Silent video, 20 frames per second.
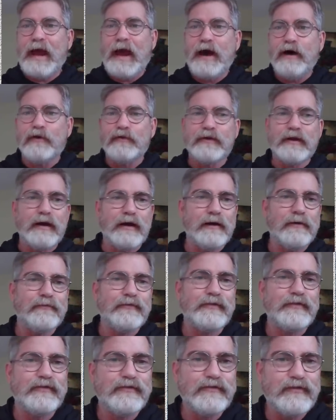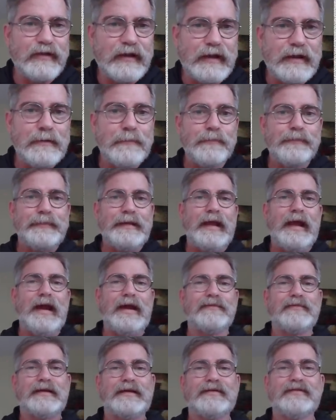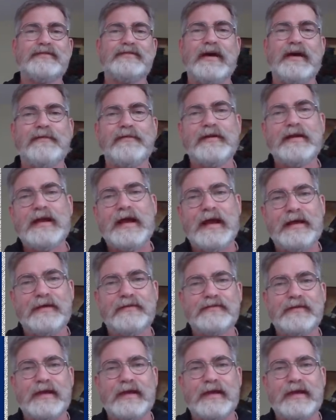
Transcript: out of the sea, having seven heads